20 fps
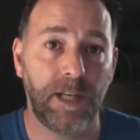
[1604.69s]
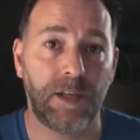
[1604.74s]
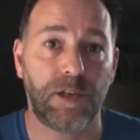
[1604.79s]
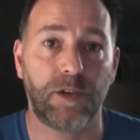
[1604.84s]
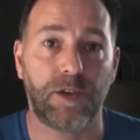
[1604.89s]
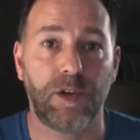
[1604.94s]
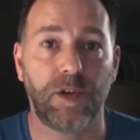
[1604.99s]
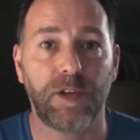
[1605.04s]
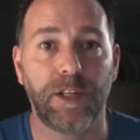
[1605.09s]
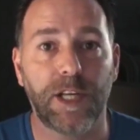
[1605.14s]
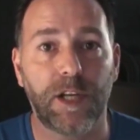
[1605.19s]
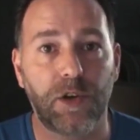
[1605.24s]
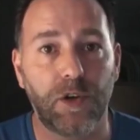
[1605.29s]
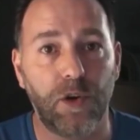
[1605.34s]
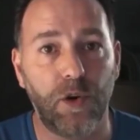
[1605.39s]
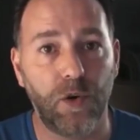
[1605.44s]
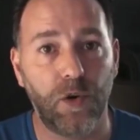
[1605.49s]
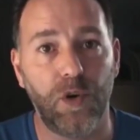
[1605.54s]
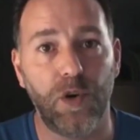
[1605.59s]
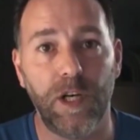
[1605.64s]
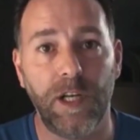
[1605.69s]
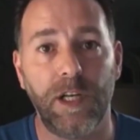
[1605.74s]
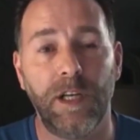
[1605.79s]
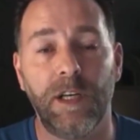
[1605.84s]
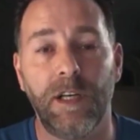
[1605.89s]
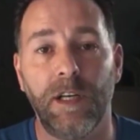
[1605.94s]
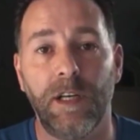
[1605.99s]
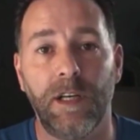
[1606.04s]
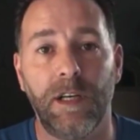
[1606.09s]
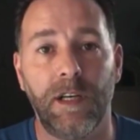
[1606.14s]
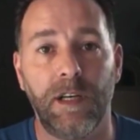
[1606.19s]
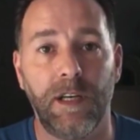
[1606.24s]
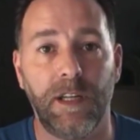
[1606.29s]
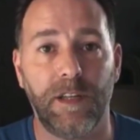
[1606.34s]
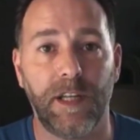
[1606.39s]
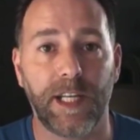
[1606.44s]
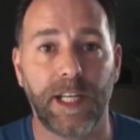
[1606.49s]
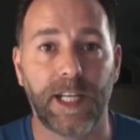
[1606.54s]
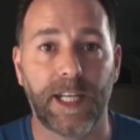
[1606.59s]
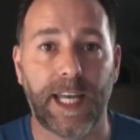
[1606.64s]
So it's only the core
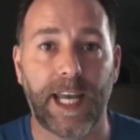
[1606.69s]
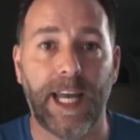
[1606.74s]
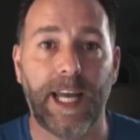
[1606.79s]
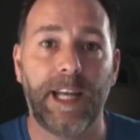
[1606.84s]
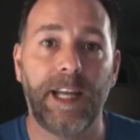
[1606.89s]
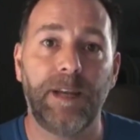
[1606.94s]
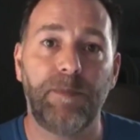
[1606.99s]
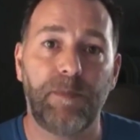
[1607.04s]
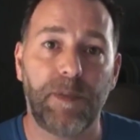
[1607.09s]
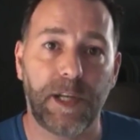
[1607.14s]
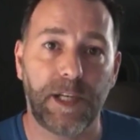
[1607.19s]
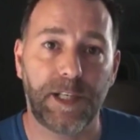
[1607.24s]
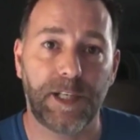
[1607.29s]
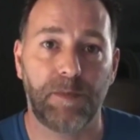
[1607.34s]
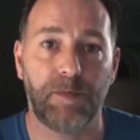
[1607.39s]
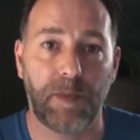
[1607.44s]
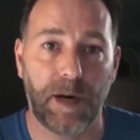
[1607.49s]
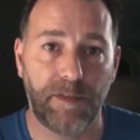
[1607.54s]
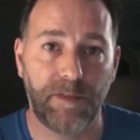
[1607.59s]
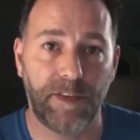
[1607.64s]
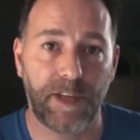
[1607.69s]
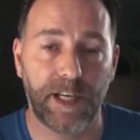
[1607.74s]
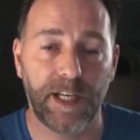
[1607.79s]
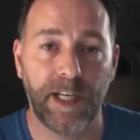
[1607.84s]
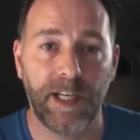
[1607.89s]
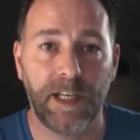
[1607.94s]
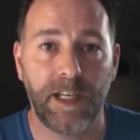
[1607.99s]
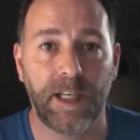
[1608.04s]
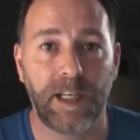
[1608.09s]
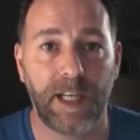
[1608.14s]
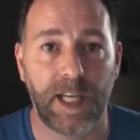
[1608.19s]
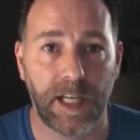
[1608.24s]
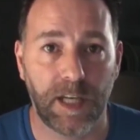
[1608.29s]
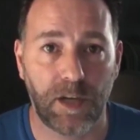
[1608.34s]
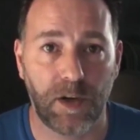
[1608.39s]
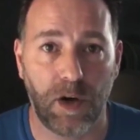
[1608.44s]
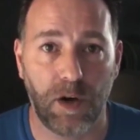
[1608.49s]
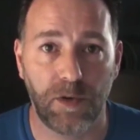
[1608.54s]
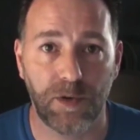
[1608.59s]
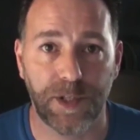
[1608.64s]
that you're getting plus the monthly
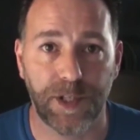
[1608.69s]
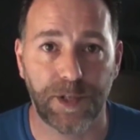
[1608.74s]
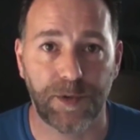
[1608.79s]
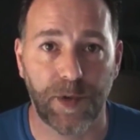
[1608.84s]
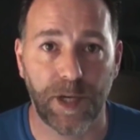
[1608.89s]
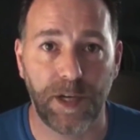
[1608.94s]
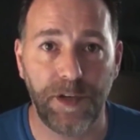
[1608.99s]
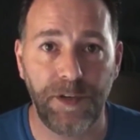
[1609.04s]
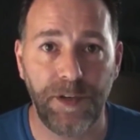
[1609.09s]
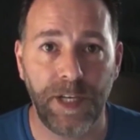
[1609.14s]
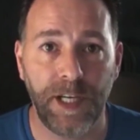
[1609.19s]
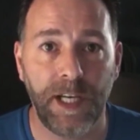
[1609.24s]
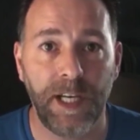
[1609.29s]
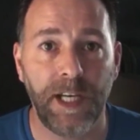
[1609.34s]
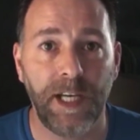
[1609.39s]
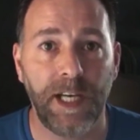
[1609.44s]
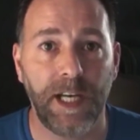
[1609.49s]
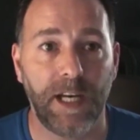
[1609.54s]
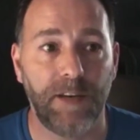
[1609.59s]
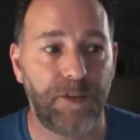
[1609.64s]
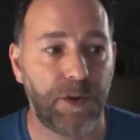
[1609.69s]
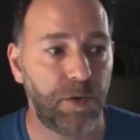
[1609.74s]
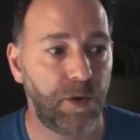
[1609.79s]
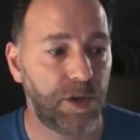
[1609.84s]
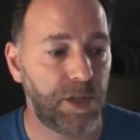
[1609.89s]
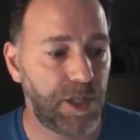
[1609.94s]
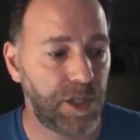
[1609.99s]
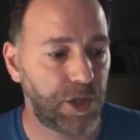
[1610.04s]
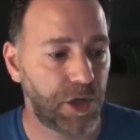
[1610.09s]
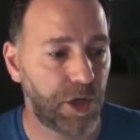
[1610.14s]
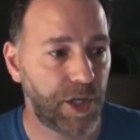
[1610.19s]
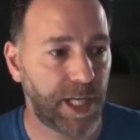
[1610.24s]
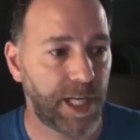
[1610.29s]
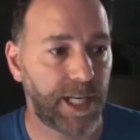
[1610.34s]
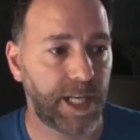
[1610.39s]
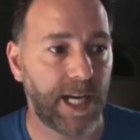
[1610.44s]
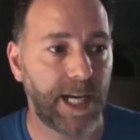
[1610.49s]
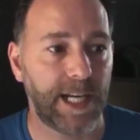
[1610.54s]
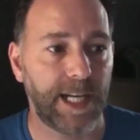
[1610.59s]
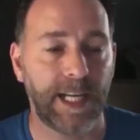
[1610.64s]
kind of calls as well if you want to join
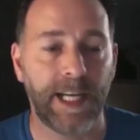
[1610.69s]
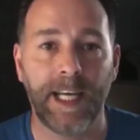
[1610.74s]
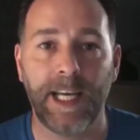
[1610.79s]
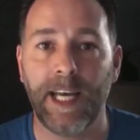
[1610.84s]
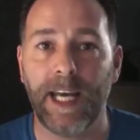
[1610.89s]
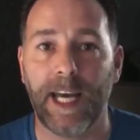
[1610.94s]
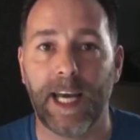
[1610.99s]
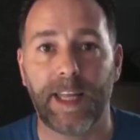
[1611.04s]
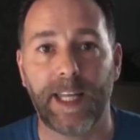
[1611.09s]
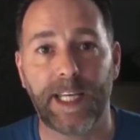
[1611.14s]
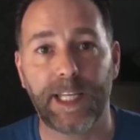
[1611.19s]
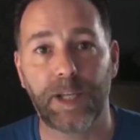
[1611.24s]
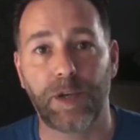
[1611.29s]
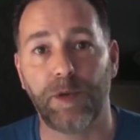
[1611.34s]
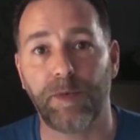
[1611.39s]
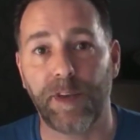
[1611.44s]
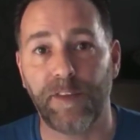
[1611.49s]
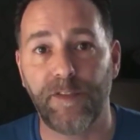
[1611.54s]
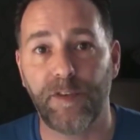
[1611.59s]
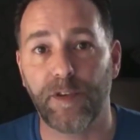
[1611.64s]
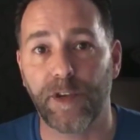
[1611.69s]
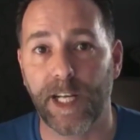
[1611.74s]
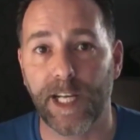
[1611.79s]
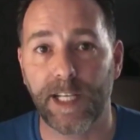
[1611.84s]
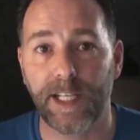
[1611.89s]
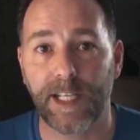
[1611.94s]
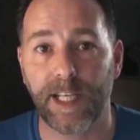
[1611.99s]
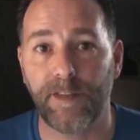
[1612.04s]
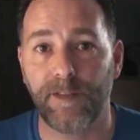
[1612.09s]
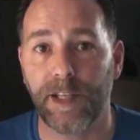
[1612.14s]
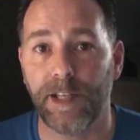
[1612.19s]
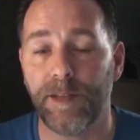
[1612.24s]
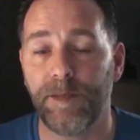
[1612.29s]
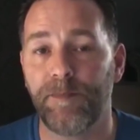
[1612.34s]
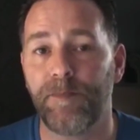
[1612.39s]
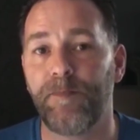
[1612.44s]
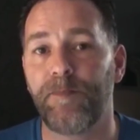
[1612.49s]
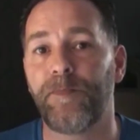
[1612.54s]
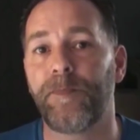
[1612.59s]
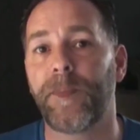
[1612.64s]
in that. And that's going to be
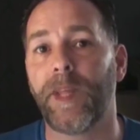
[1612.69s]
497